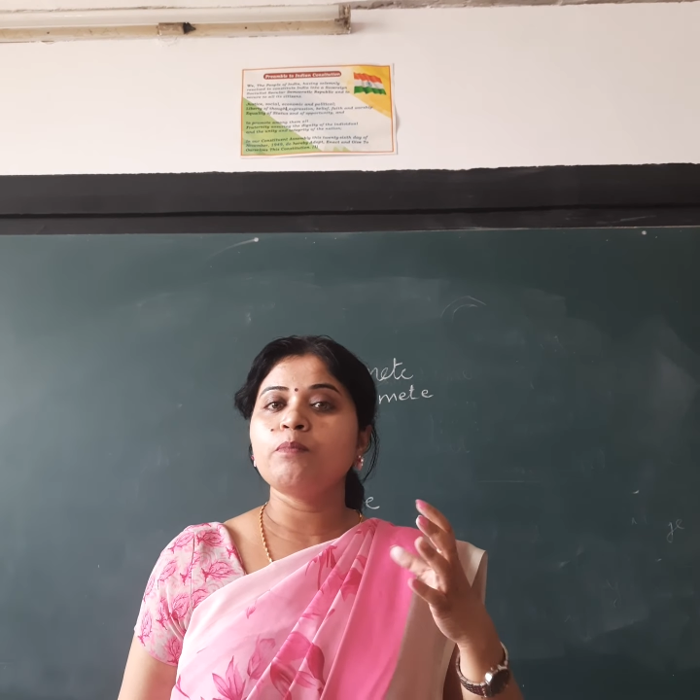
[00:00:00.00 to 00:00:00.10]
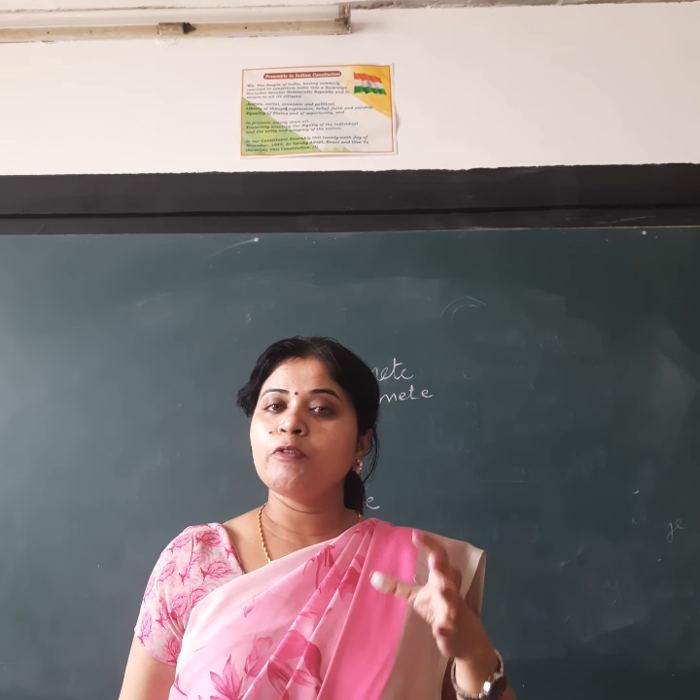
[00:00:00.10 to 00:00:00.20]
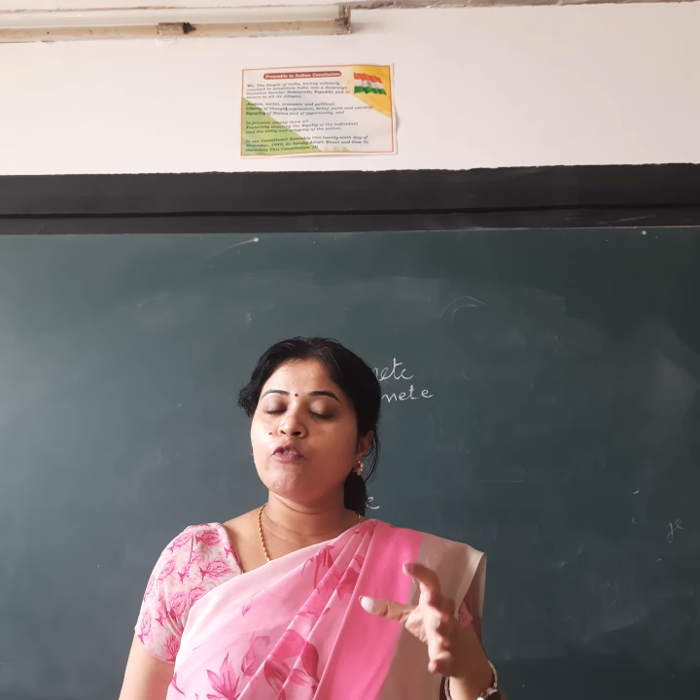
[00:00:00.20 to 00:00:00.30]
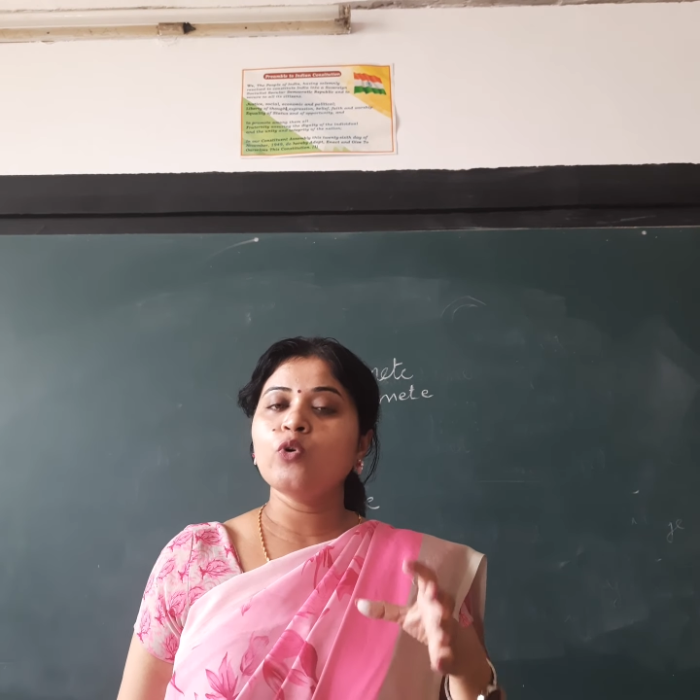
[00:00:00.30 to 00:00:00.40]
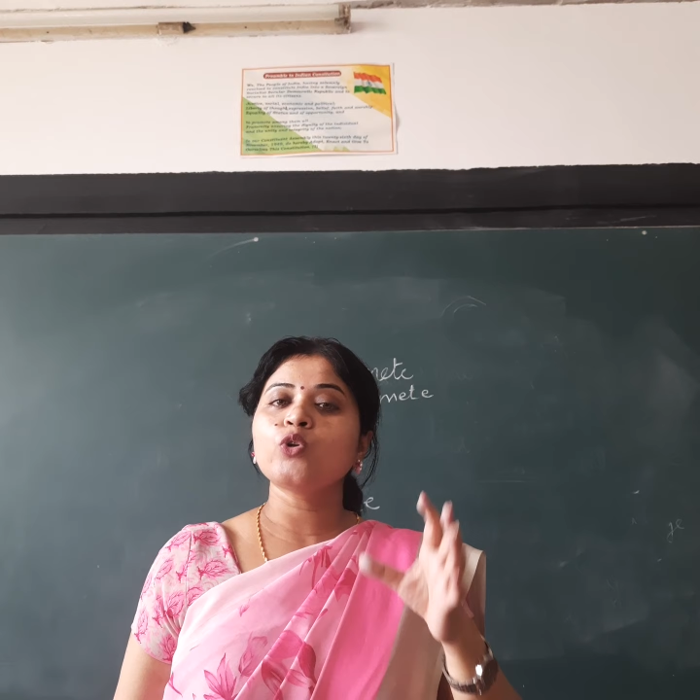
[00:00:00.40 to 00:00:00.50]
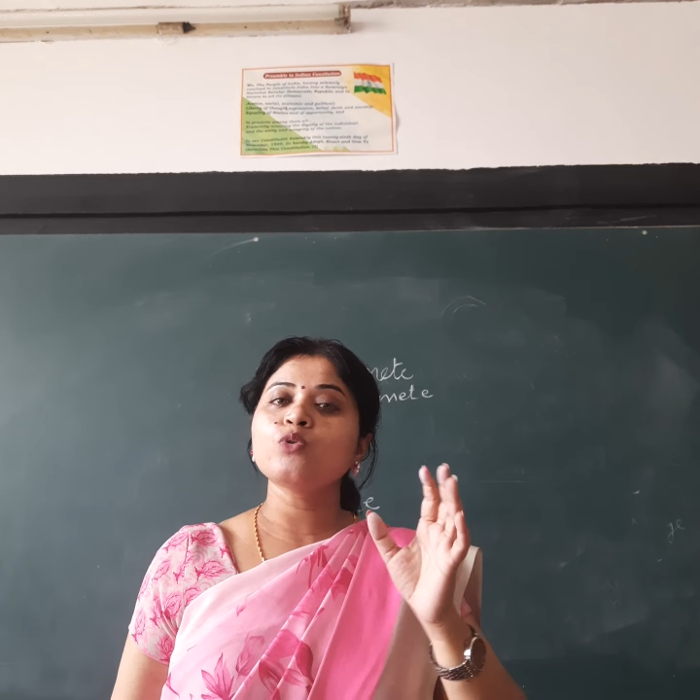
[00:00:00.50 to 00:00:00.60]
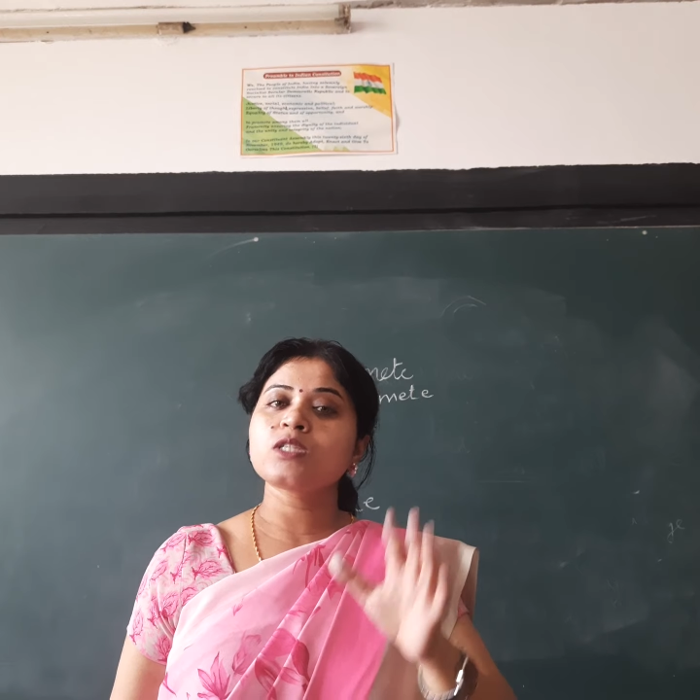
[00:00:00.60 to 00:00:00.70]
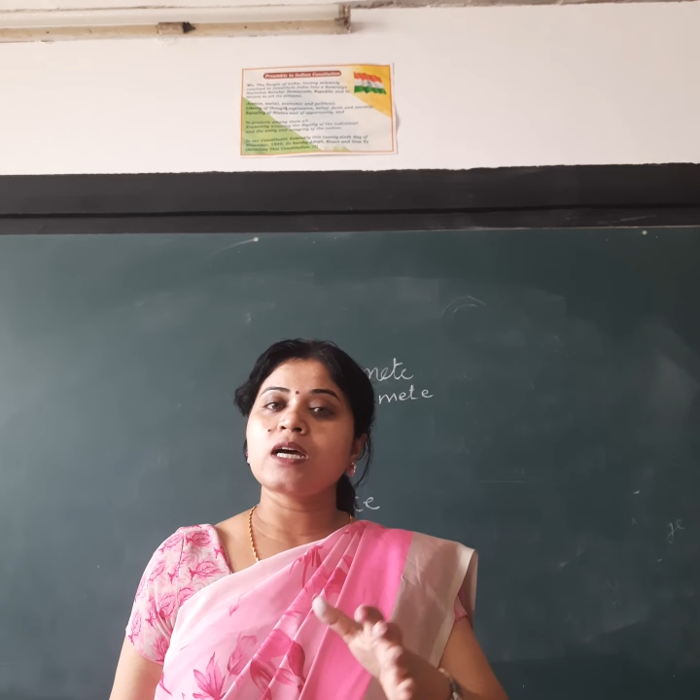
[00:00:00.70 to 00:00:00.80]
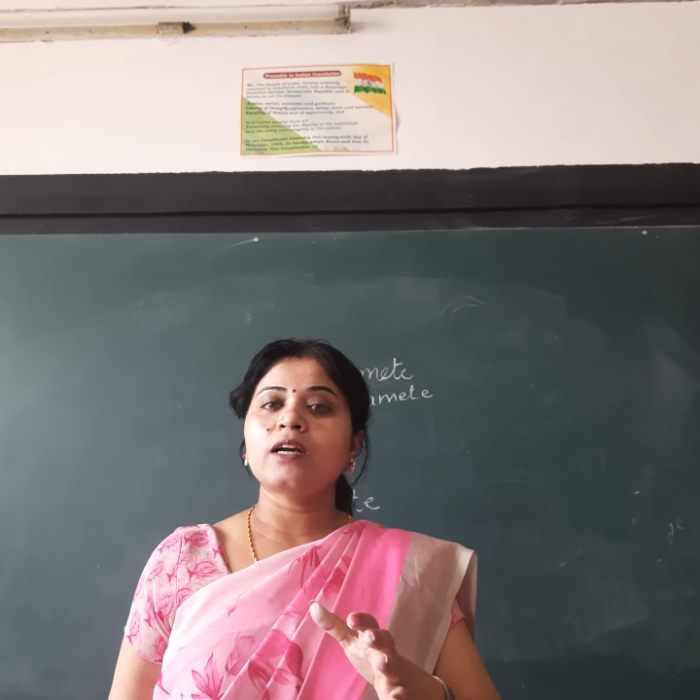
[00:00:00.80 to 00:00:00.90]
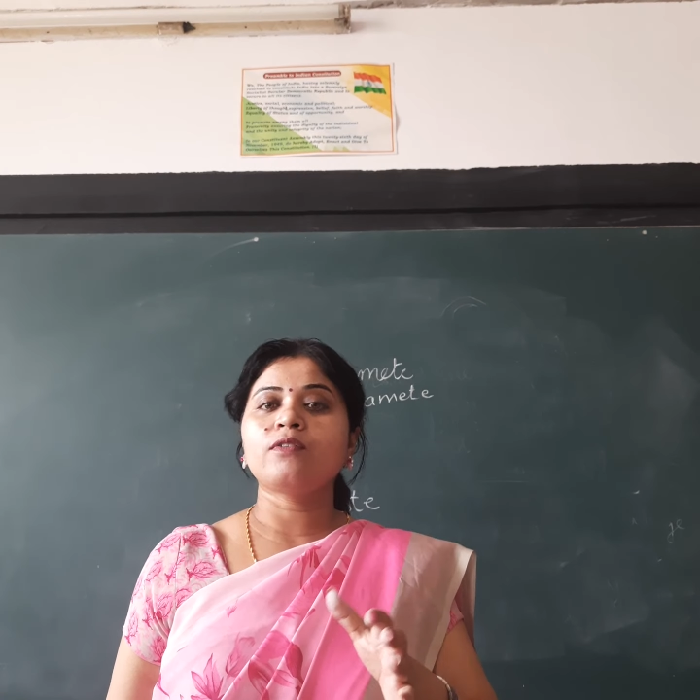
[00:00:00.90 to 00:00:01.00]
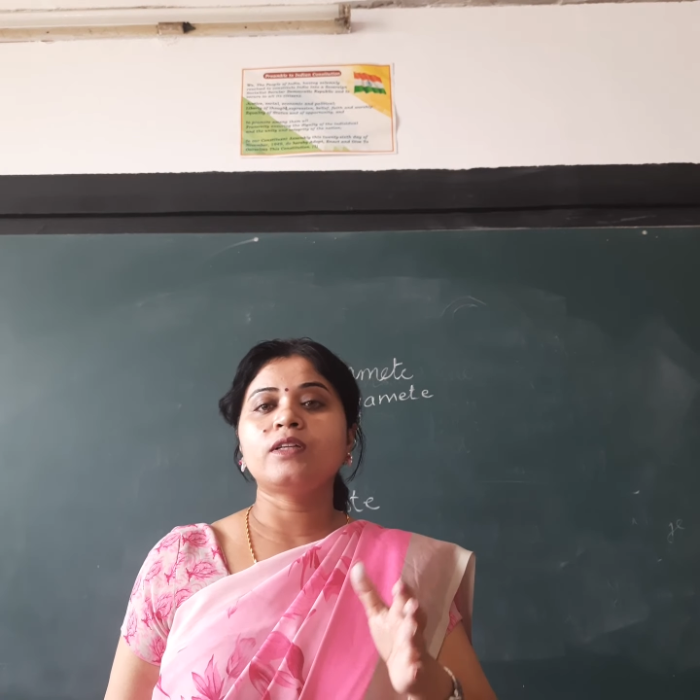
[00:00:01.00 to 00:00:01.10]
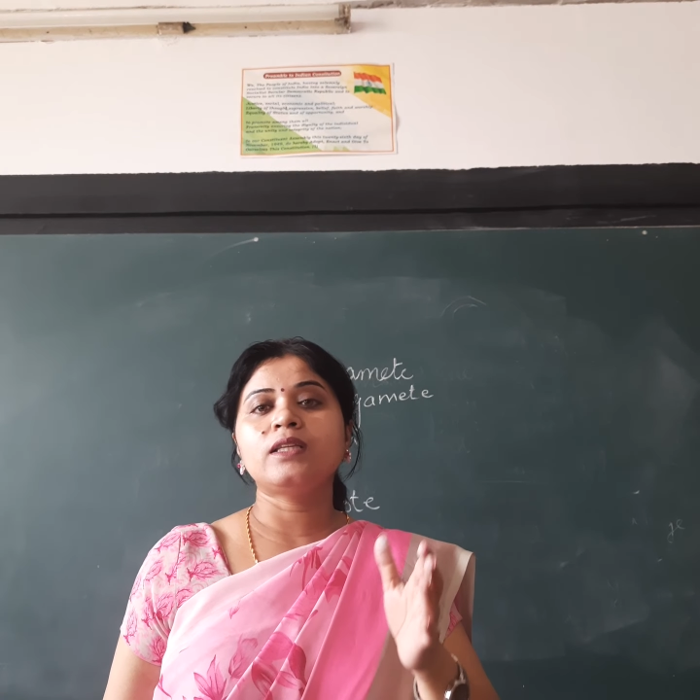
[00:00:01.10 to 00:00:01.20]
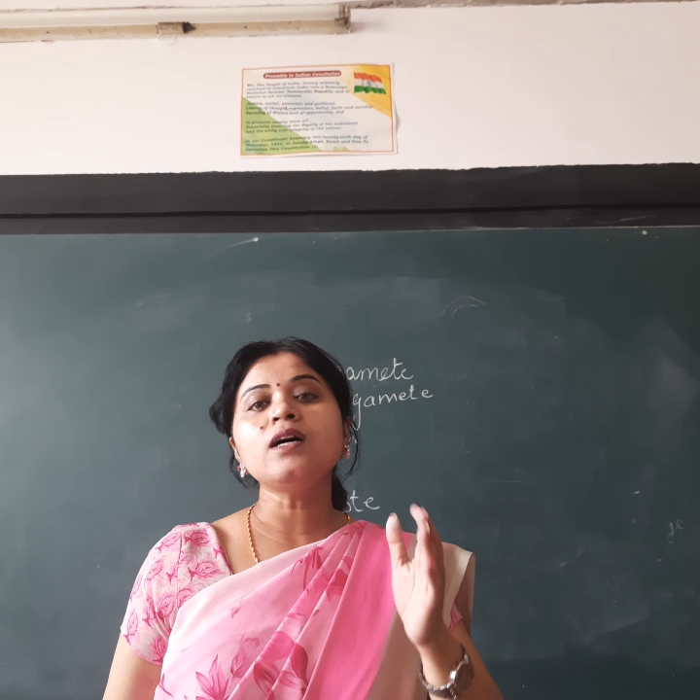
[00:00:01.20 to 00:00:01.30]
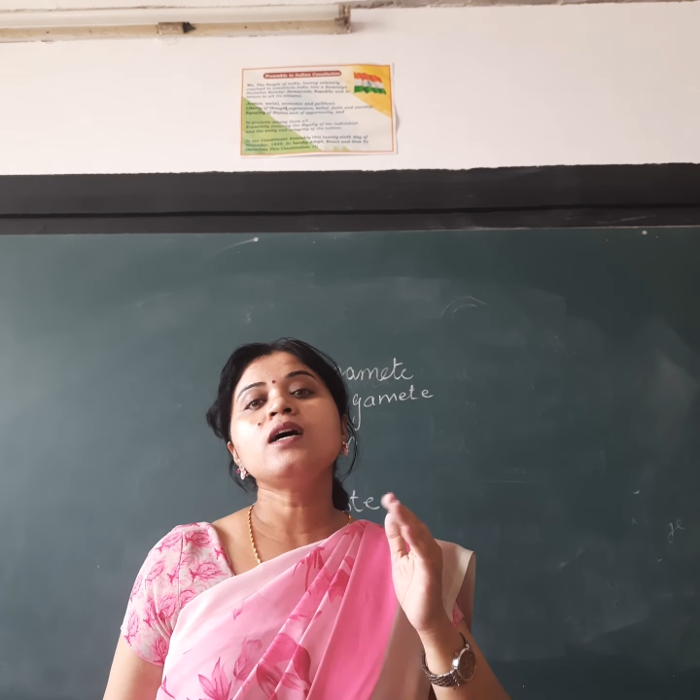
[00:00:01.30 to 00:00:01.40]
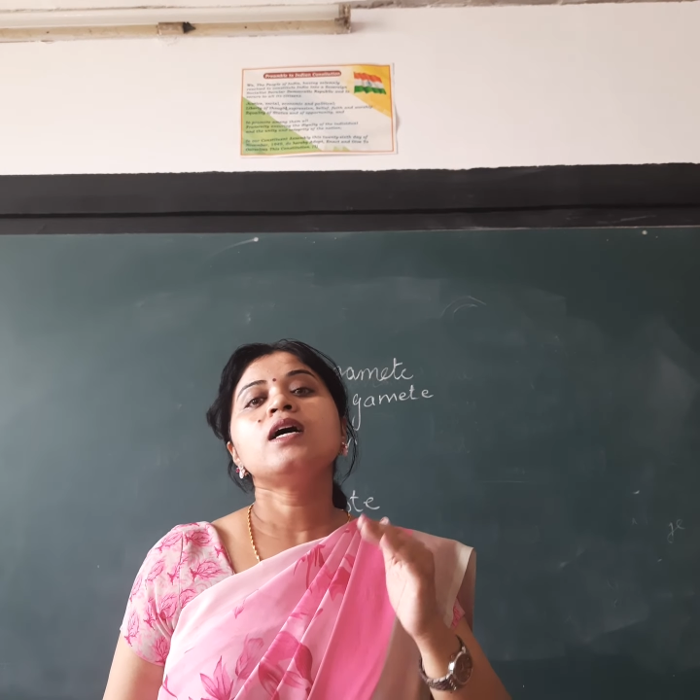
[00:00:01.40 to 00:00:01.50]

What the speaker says: before you start with the